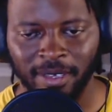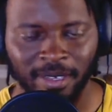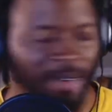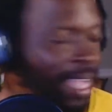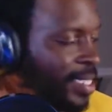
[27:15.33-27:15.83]

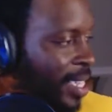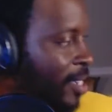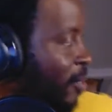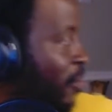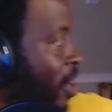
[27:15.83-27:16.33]
Why is that
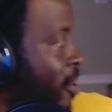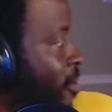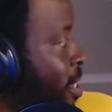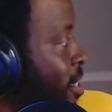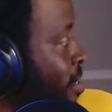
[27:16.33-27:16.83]
little boy
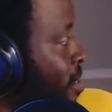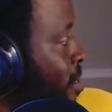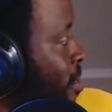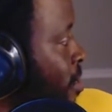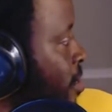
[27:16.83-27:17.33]
running?
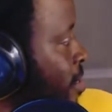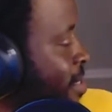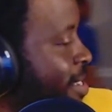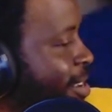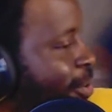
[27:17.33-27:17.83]

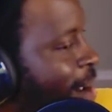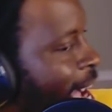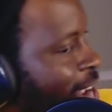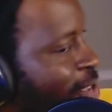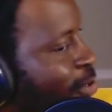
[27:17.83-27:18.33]

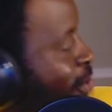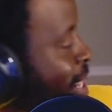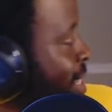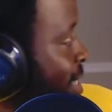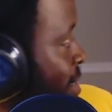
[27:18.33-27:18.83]
Why are you
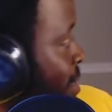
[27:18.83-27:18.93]
running?